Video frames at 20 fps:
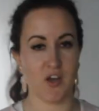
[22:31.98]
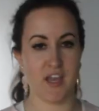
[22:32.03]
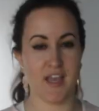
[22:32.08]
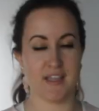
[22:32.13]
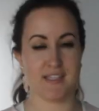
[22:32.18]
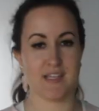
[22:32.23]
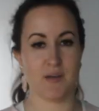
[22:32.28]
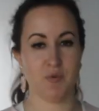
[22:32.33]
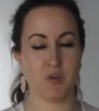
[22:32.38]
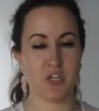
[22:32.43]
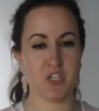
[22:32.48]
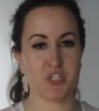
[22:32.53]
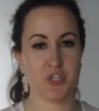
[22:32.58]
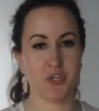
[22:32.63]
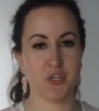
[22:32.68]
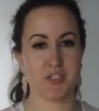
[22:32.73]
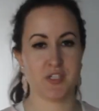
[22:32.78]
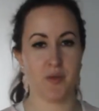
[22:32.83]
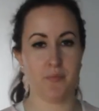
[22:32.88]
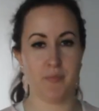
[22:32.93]
Okay, so I want to show
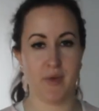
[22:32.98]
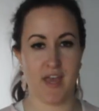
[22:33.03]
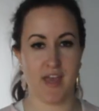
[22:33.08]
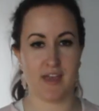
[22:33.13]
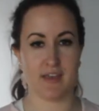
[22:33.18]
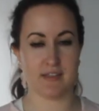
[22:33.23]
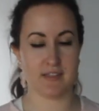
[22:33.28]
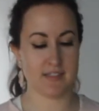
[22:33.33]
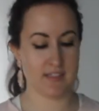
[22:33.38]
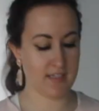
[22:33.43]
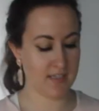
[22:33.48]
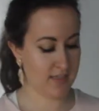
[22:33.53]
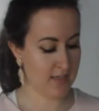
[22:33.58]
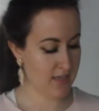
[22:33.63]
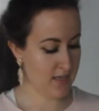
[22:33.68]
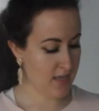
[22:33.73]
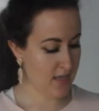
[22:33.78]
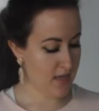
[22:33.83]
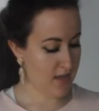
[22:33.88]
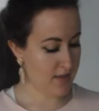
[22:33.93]
you some bags
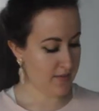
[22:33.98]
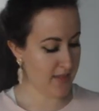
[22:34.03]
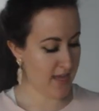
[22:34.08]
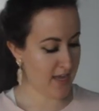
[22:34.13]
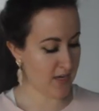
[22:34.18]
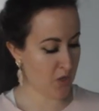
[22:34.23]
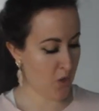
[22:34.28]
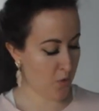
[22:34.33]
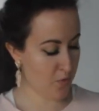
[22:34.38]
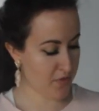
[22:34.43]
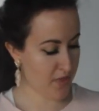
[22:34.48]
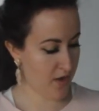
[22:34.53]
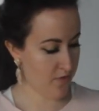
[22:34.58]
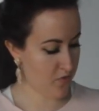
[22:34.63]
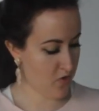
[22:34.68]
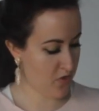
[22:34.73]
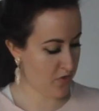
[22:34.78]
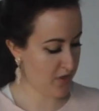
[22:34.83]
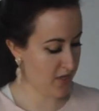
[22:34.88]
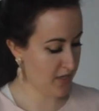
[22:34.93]
that go with
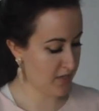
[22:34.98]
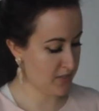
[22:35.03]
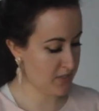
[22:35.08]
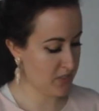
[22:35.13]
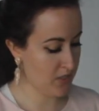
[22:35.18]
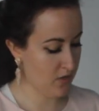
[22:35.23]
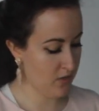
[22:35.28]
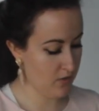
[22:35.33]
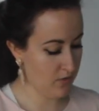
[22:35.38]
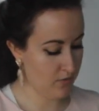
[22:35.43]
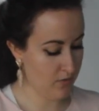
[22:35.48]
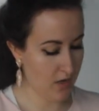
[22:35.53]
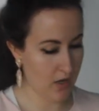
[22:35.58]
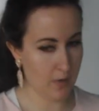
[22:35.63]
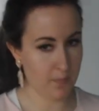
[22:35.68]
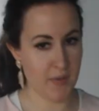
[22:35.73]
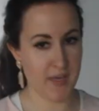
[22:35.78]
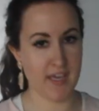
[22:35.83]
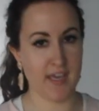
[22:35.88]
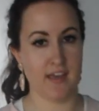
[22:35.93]
everything. So
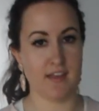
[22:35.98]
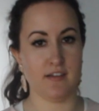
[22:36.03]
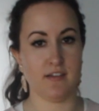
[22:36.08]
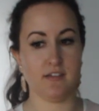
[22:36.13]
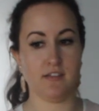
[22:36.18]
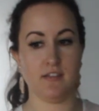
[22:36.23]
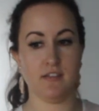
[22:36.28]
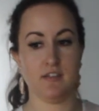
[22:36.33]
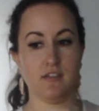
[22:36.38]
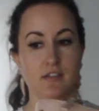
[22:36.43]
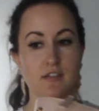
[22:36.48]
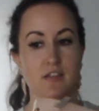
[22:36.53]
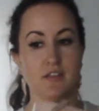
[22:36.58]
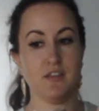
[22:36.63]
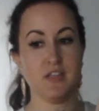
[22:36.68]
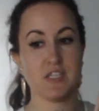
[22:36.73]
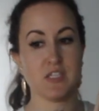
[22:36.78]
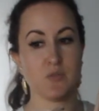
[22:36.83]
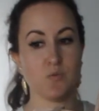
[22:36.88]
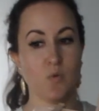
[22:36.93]
um, again,
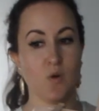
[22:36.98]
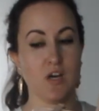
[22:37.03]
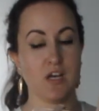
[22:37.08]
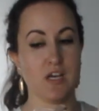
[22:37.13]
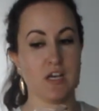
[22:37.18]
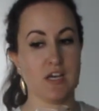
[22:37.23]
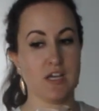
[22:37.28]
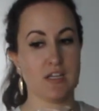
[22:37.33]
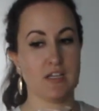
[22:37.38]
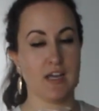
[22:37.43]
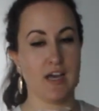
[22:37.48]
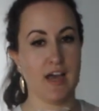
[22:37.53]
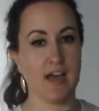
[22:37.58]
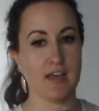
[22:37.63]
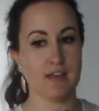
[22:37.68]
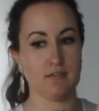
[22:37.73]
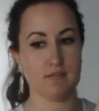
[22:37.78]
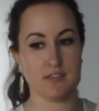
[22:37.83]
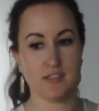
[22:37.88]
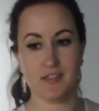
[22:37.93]
this one,
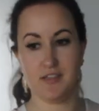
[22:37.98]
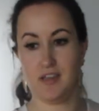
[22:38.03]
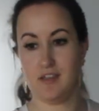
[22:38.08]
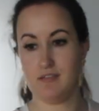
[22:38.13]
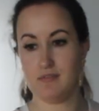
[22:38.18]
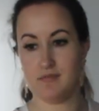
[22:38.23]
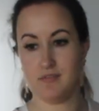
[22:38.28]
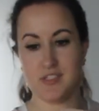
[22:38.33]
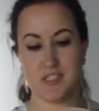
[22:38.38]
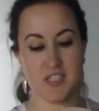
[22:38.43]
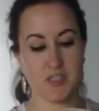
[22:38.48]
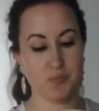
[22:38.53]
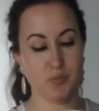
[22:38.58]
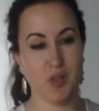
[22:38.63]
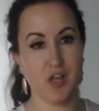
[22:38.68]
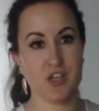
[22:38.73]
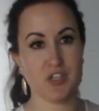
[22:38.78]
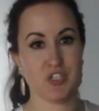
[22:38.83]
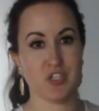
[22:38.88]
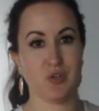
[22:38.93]
I see again, this is
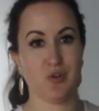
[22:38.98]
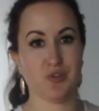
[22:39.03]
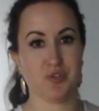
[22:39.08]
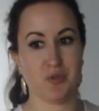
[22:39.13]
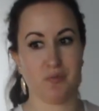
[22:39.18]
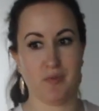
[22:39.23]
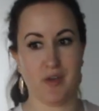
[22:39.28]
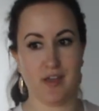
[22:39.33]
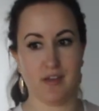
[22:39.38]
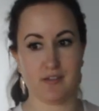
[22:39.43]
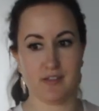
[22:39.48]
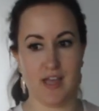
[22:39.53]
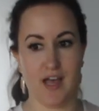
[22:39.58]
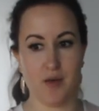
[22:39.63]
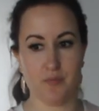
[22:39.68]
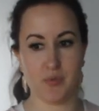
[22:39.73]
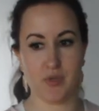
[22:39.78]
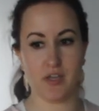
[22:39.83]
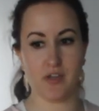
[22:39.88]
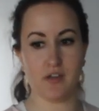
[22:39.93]
blush. It goes with my
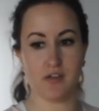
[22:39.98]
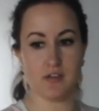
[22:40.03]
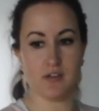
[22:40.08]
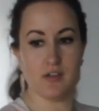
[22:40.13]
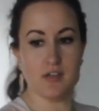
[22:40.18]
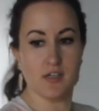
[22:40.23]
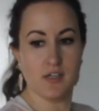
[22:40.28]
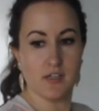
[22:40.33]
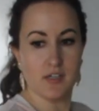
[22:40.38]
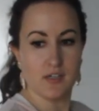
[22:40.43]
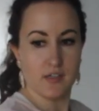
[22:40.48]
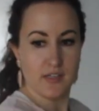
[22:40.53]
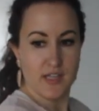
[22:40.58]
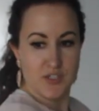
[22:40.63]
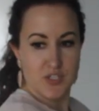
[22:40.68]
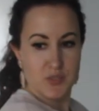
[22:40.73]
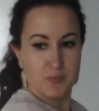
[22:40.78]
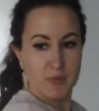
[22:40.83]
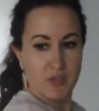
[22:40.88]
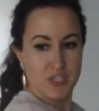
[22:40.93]
top here. I
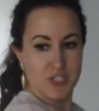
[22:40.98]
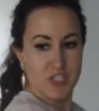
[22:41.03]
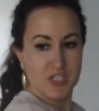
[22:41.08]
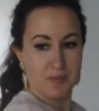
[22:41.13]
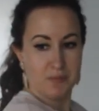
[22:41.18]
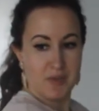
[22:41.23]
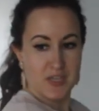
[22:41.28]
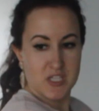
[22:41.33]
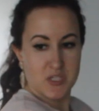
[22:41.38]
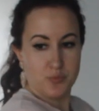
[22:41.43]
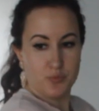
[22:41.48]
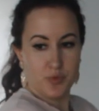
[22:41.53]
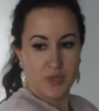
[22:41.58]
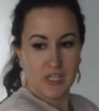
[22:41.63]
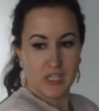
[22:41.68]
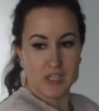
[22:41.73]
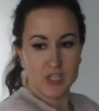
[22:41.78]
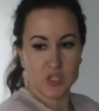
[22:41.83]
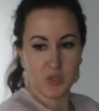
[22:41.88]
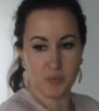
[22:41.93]
just mentioned my
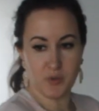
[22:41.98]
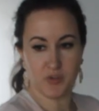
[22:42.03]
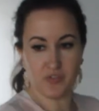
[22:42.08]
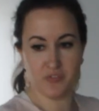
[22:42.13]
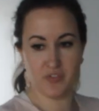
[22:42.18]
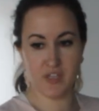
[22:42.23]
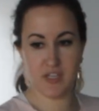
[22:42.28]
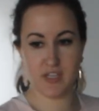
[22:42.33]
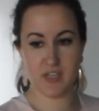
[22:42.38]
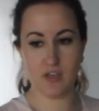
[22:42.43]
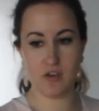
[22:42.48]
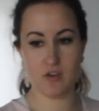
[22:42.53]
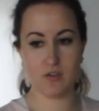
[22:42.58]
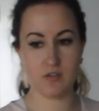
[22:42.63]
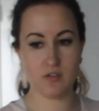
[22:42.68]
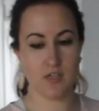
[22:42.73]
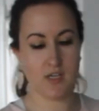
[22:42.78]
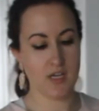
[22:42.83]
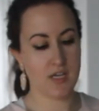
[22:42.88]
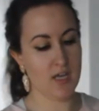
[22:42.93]
spring lookbook
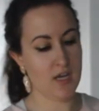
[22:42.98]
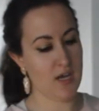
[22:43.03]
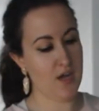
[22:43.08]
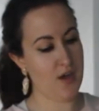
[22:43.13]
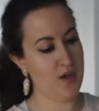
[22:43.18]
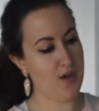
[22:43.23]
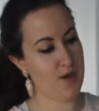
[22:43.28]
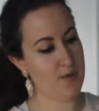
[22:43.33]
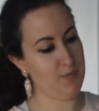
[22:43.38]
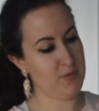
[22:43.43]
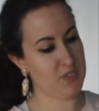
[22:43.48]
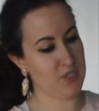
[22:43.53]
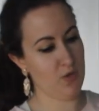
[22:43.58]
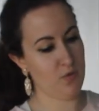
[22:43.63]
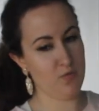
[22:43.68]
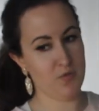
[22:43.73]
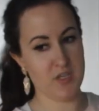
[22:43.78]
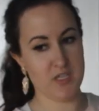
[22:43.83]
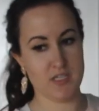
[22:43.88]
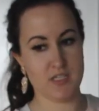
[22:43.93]
video. Um,
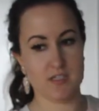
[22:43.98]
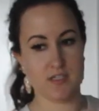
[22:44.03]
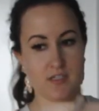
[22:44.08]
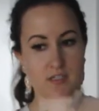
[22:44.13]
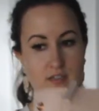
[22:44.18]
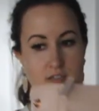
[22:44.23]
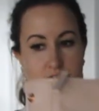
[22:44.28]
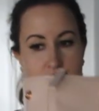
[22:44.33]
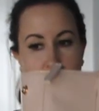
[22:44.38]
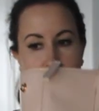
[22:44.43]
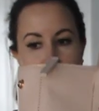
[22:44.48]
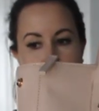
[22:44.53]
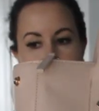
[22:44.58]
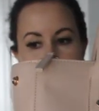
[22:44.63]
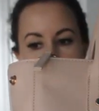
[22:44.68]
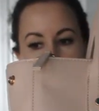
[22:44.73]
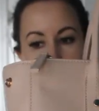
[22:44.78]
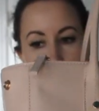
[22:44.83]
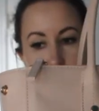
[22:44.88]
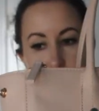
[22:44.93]
so this I want to
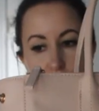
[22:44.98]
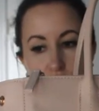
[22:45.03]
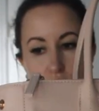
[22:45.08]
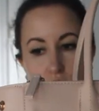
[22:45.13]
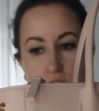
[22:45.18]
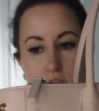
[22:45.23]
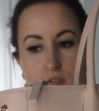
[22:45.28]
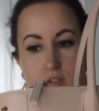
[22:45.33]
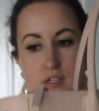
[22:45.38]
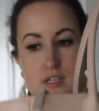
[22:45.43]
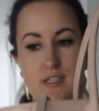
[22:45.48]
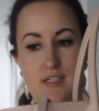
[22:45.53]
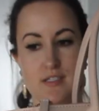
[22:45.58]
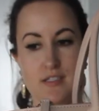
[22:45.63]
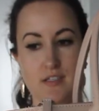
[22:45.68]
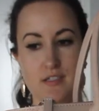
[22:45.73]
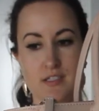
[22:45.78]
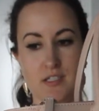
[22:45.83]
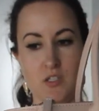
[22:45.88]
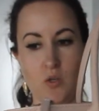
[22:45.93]
show you
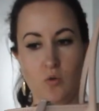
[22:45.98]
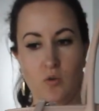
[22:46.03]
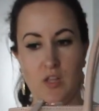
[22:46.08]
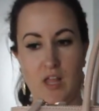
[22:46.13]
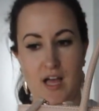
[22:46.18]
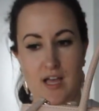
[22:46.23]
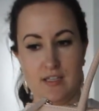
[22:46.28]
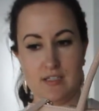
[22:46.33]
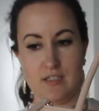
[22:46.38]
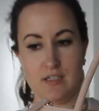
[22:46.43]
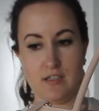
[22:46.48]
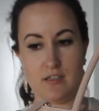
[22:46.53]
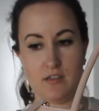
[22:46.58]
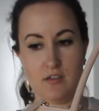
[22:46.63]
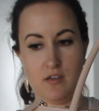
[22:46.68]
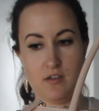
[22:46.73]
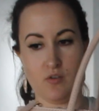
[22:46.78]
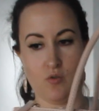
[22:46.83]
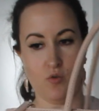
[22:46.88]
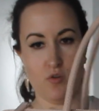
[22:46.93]
is so
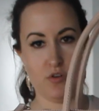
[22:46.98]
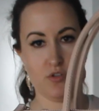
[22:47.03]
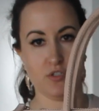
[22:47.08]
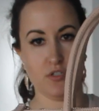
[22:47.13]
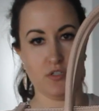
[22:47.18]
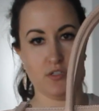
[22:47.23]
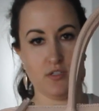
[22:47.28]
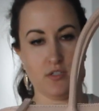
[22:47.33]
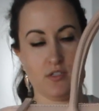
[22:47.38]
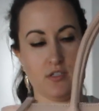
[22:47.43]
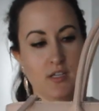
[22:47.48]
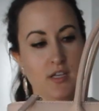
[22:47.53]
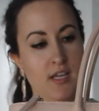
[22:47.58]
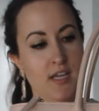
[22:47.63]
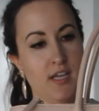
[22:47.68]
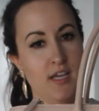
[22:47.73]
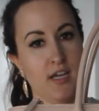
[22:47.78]
classic, gorgeous.